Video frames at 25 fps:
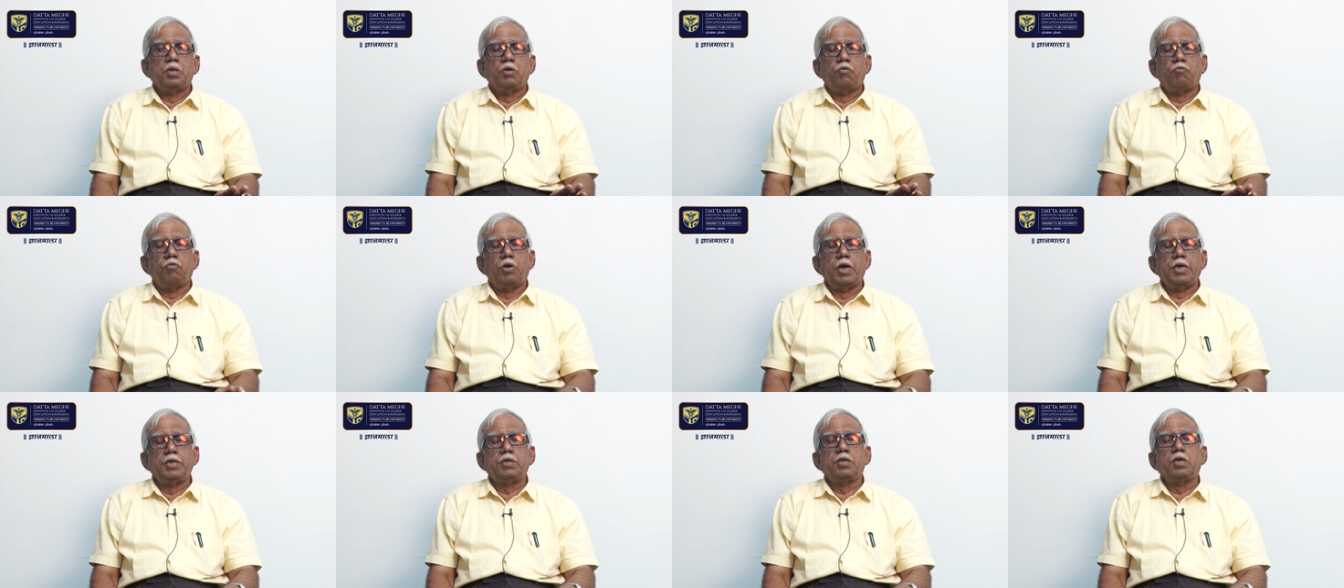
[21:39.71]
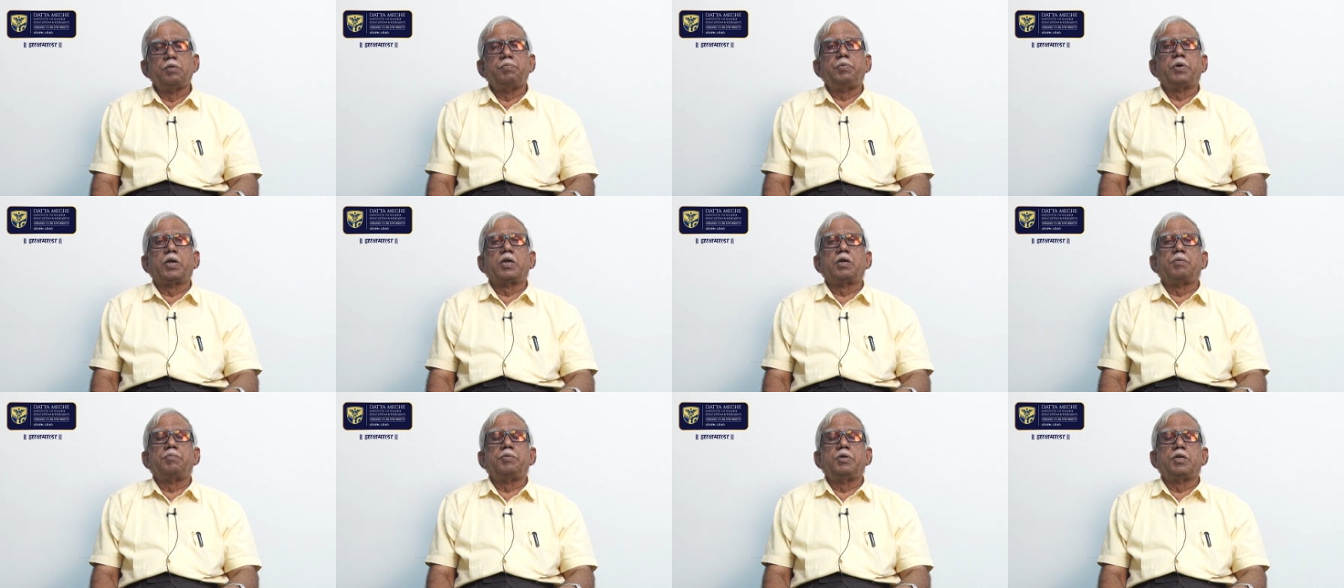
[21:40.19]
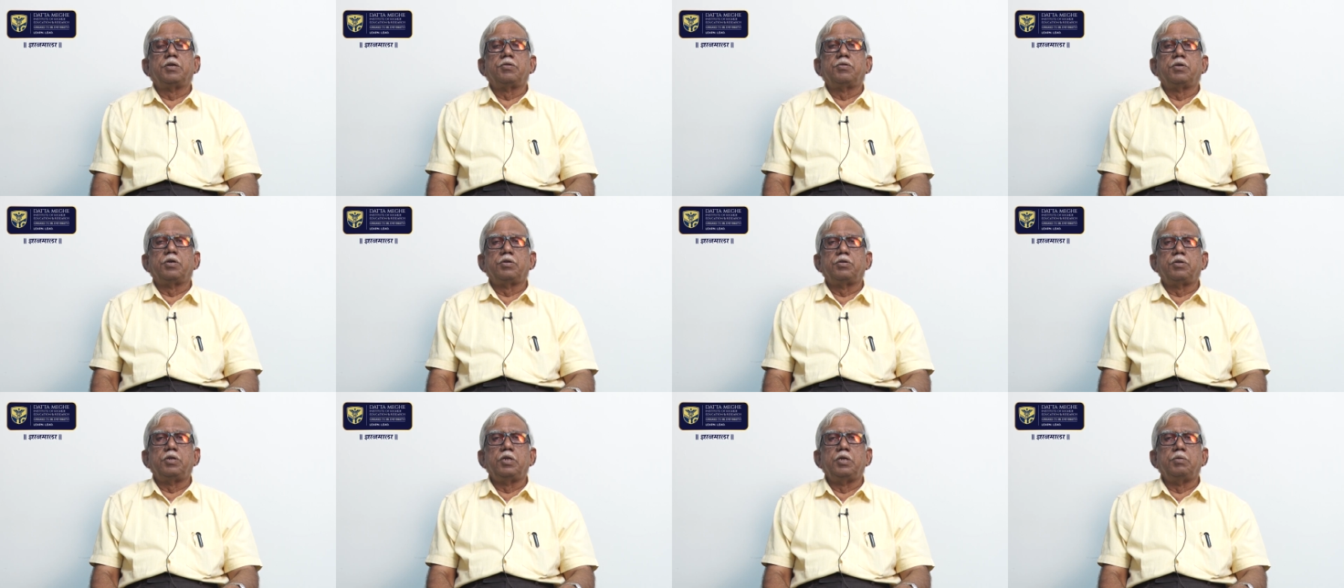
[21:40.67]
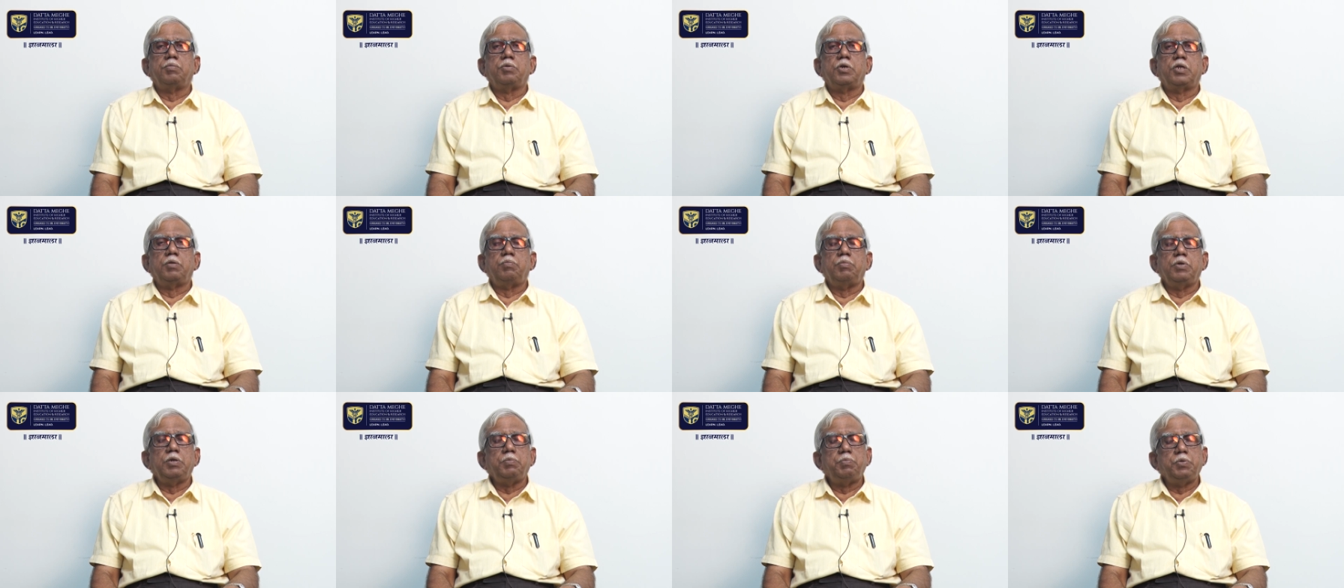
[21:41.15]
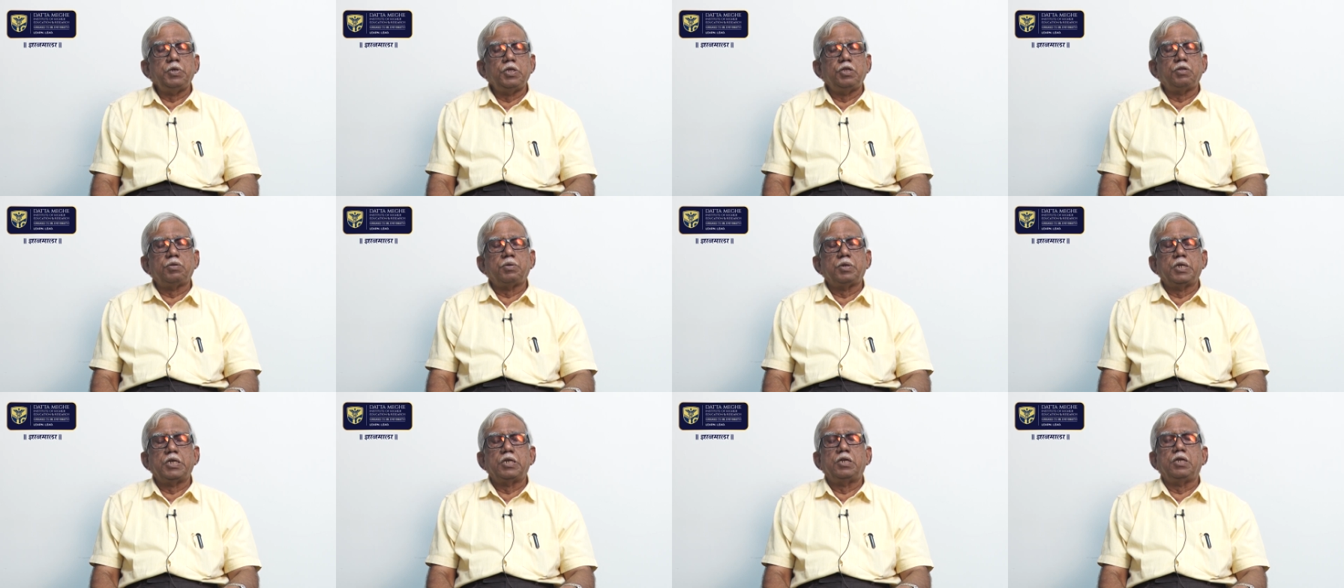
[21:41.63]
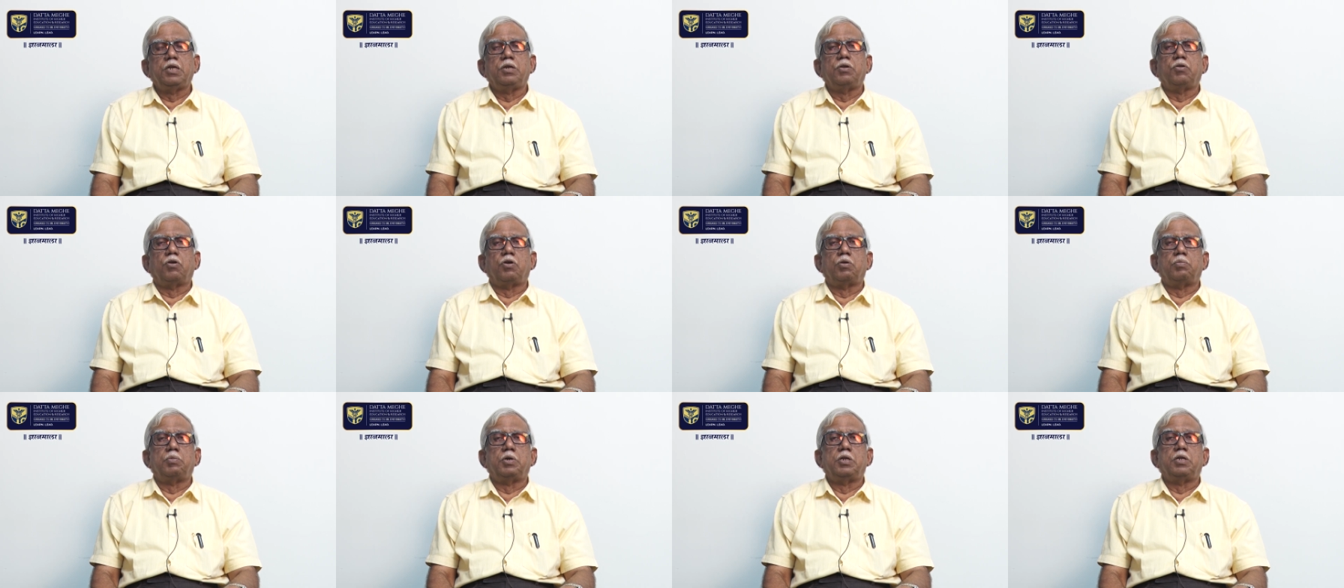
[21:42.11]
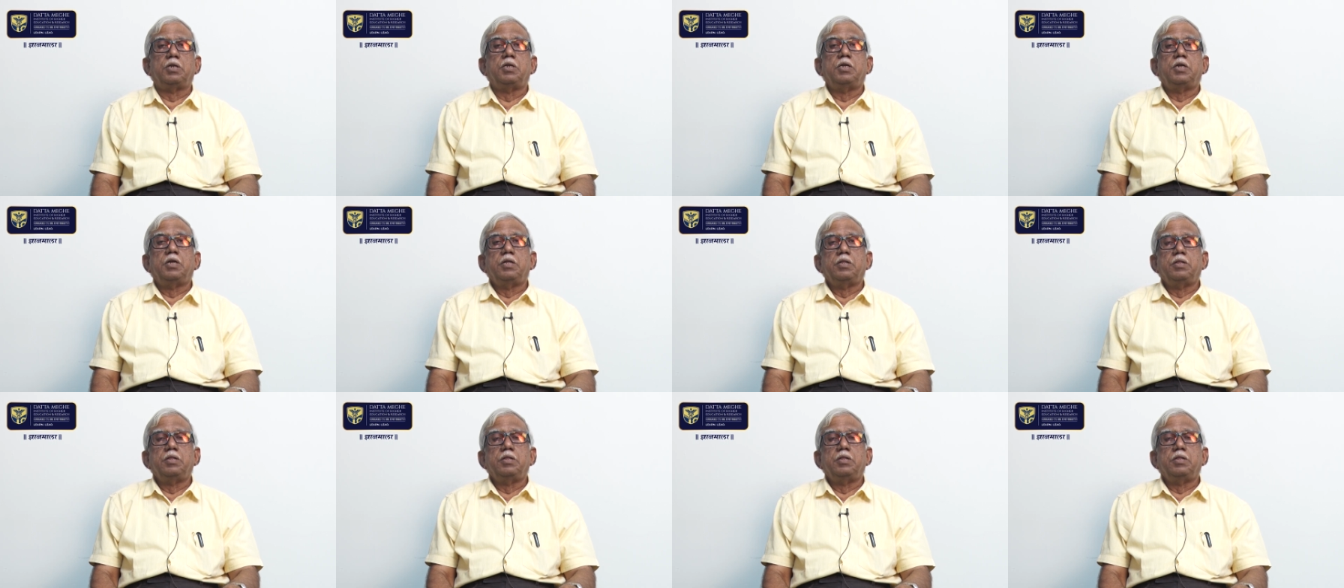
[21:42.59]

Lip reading: vital parameters are stable, BP is getting normal,